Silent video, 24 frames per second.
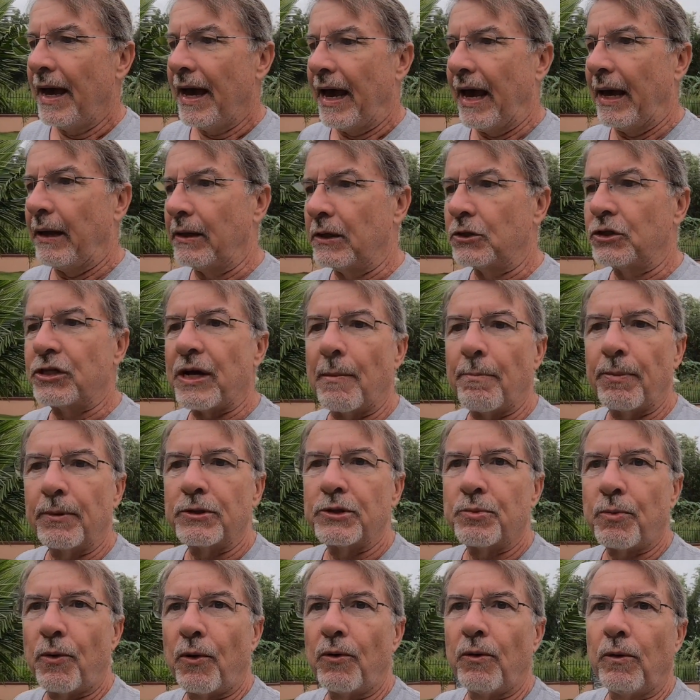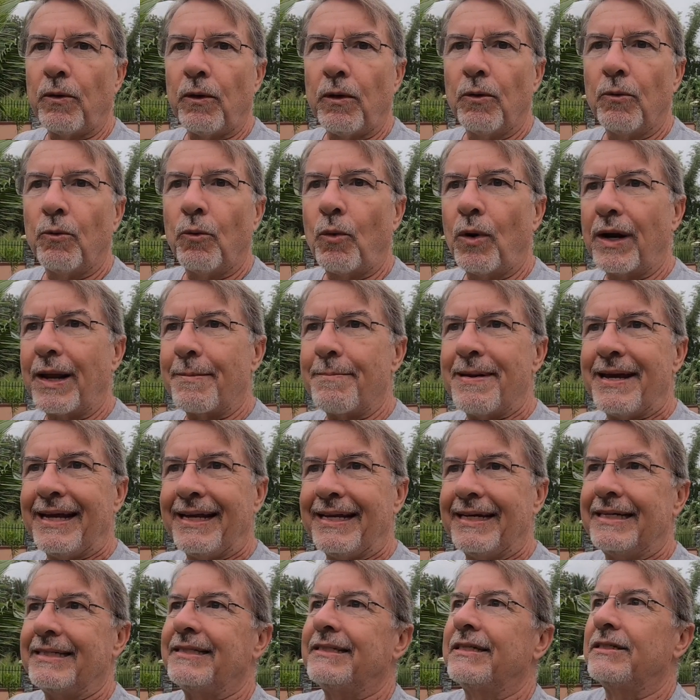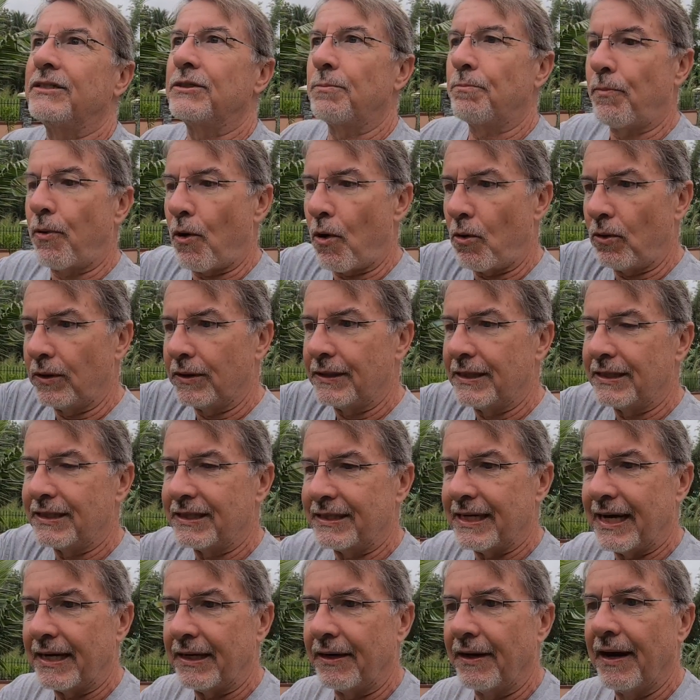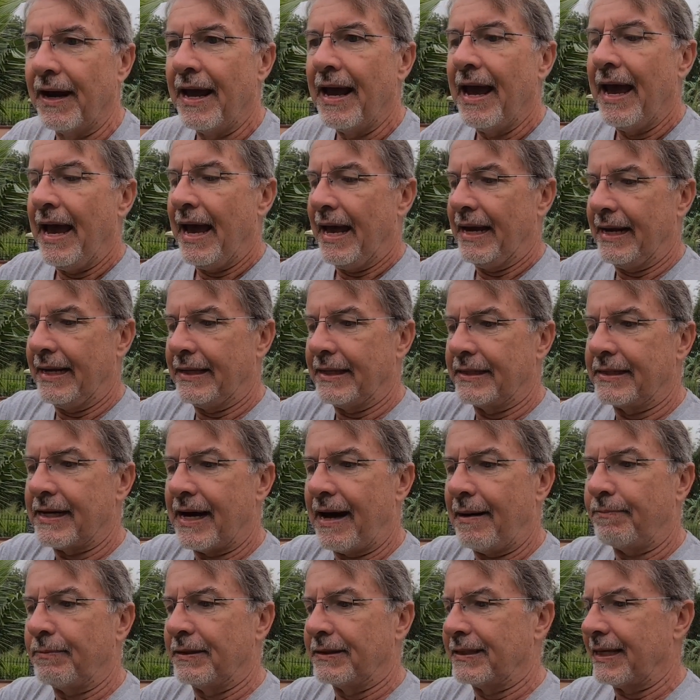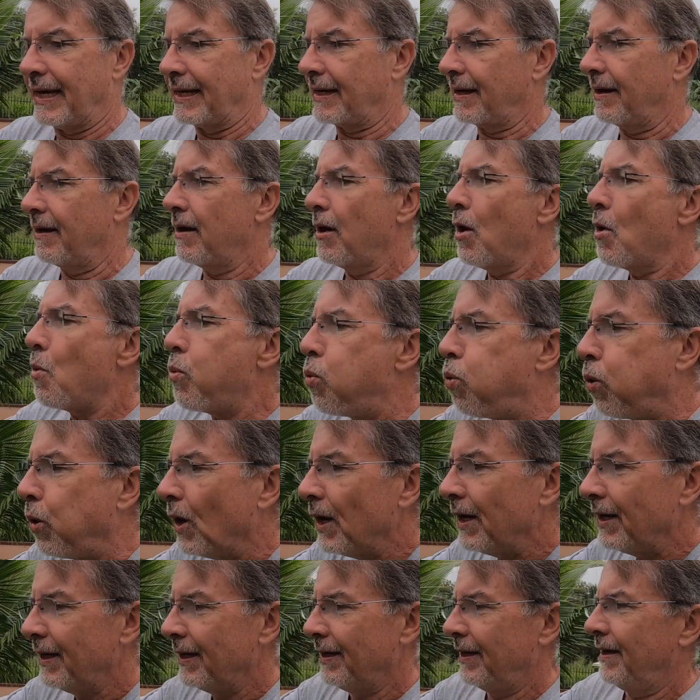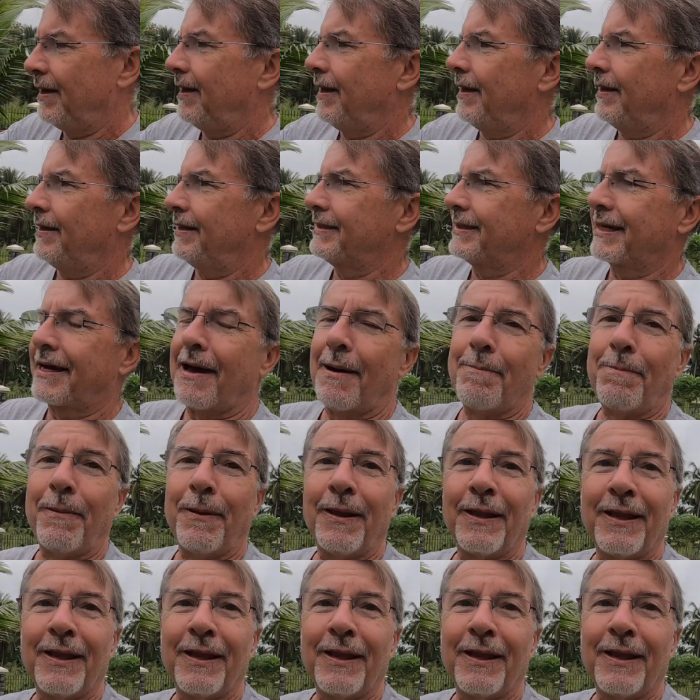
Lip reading: And shepherd's pole, what I mean is there's a pole in the center, and at the top there's like there's a couple